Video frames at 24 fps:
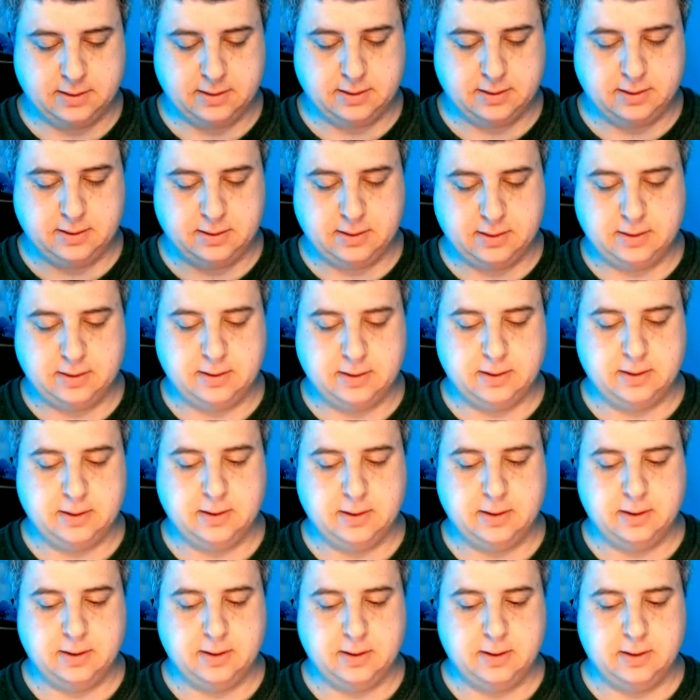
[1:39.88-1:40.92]

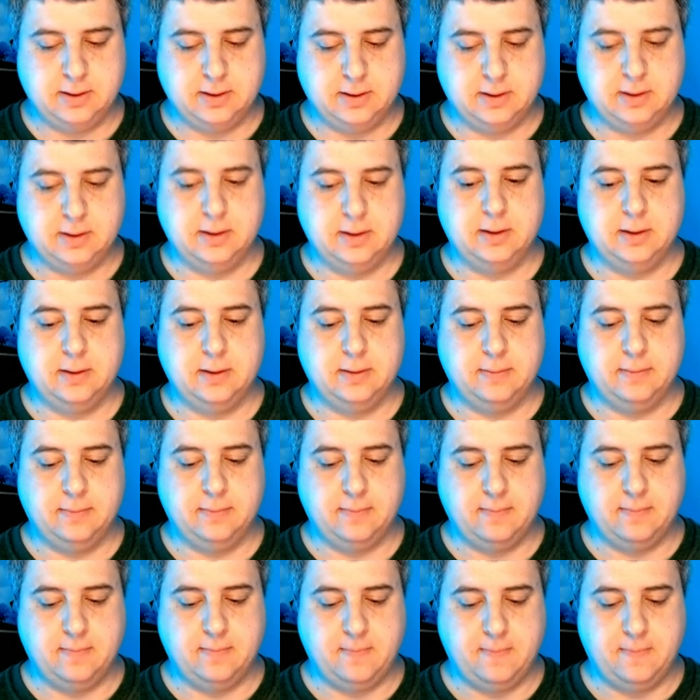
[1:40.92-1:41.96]

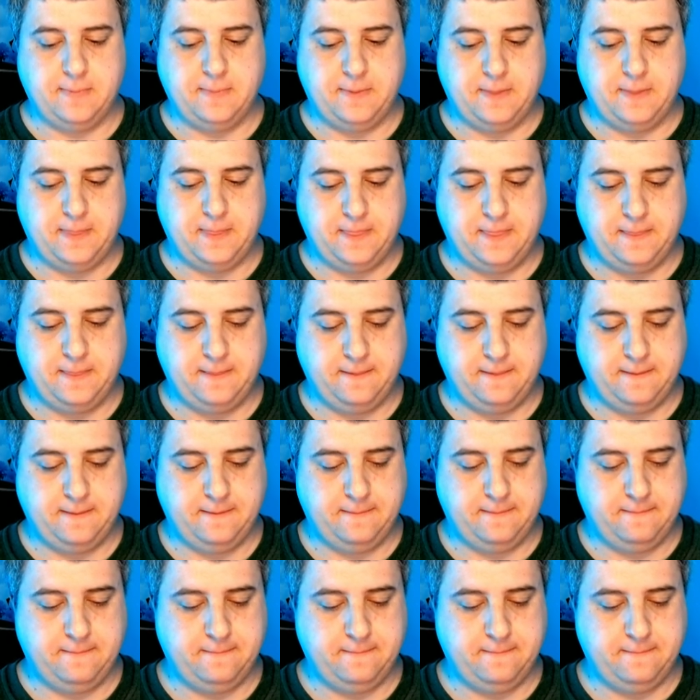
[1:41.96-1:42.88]
(silence)